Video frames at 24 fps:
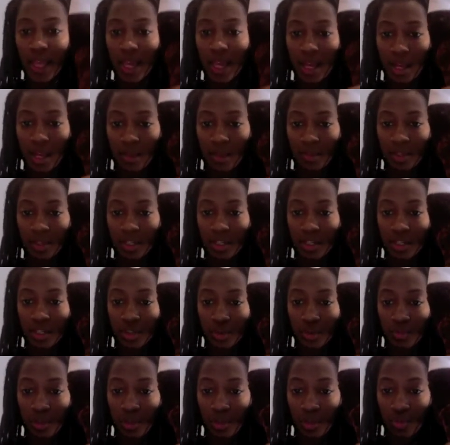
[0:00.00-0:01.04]
I'm going to
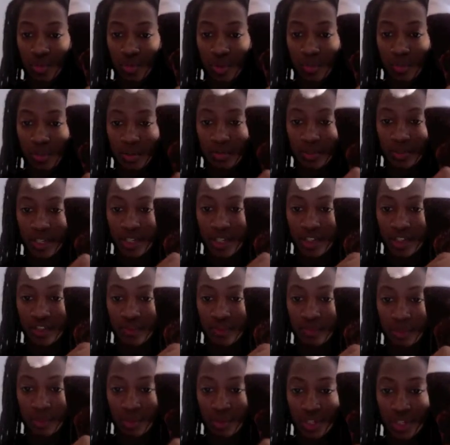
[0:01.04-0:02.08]
do my normal range
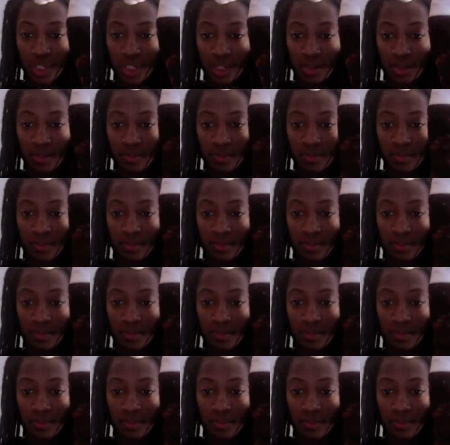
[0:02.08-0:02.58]
of motion.